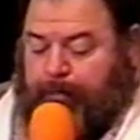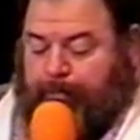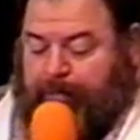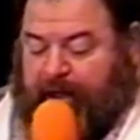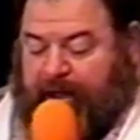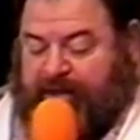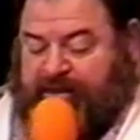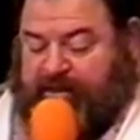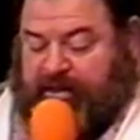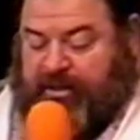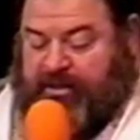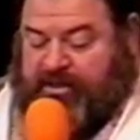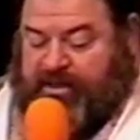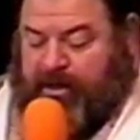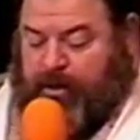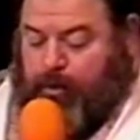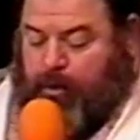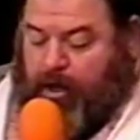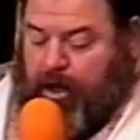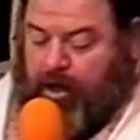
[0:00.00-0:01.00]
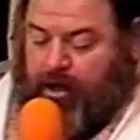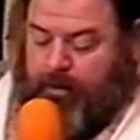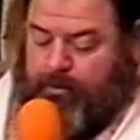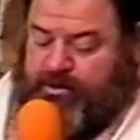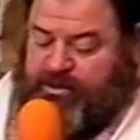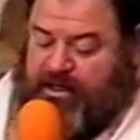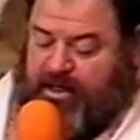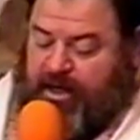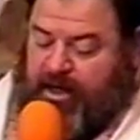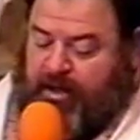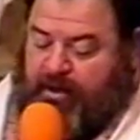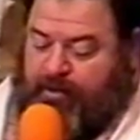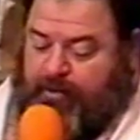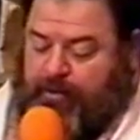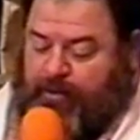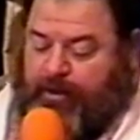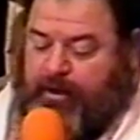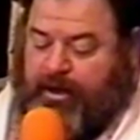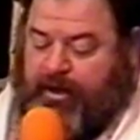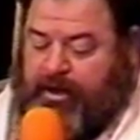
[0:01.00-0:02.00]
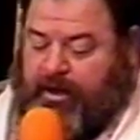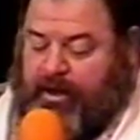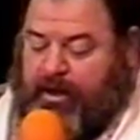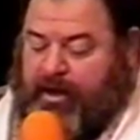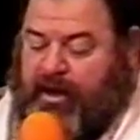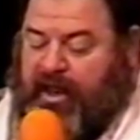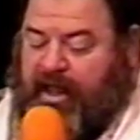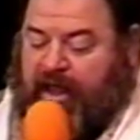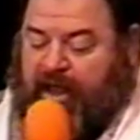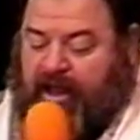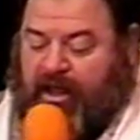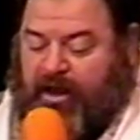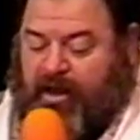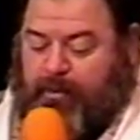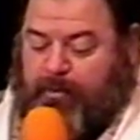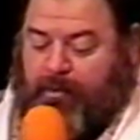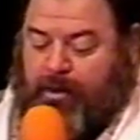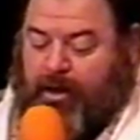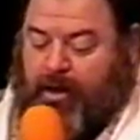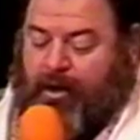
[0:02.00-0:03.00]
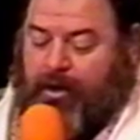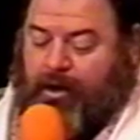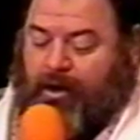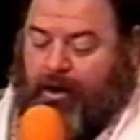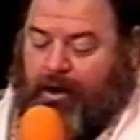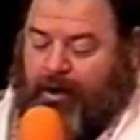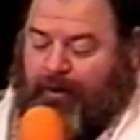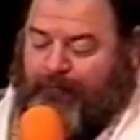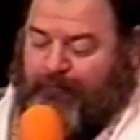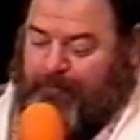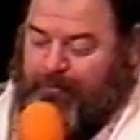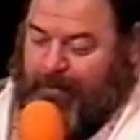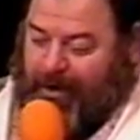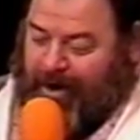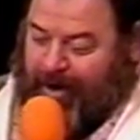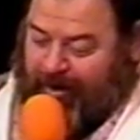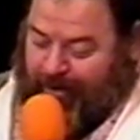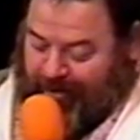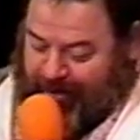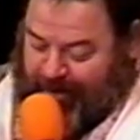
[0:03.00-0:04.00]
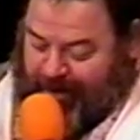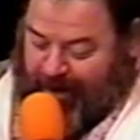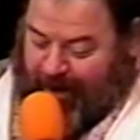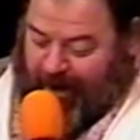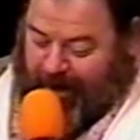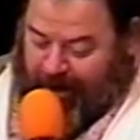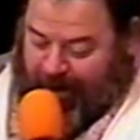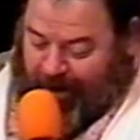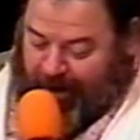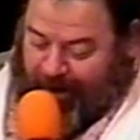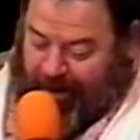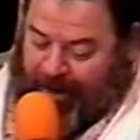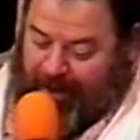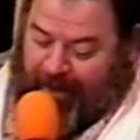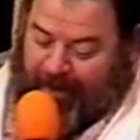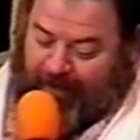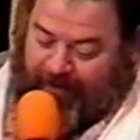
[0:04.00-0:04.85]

blessed is he who comes in the name of Maria,